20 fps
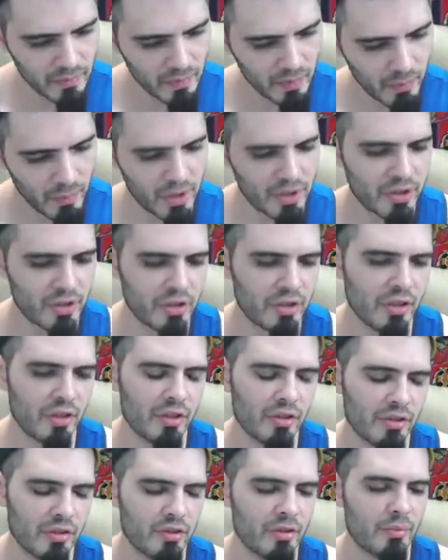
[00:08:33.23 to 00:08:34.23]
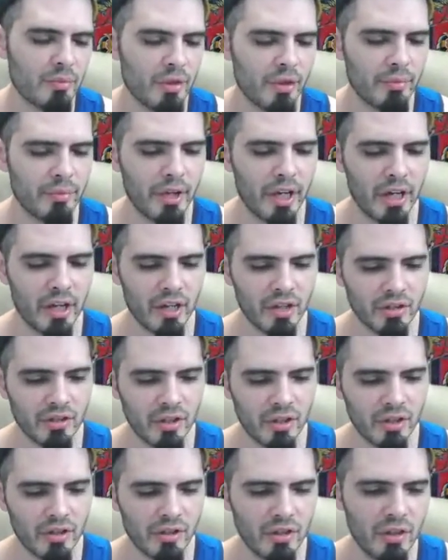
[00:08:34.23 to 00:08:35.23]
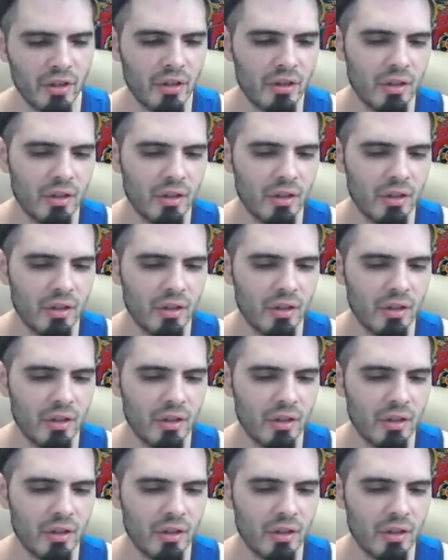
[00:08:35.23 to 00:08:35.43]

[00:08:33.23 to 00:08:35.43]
Mr. Sinister's a pretty badass character.